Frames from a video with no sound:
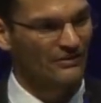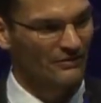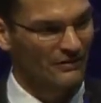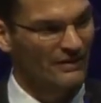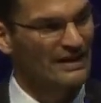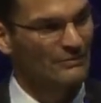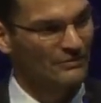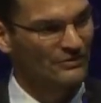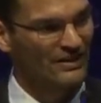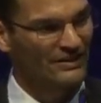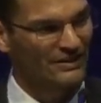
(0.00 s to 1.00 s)

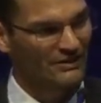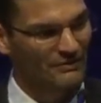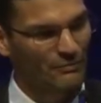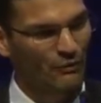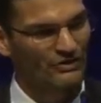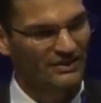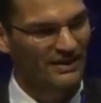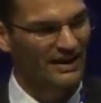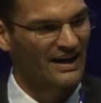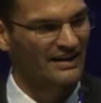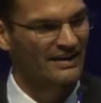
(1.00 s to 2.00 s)
claims that can, can point to
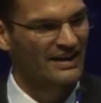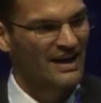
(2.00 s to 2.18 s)
God,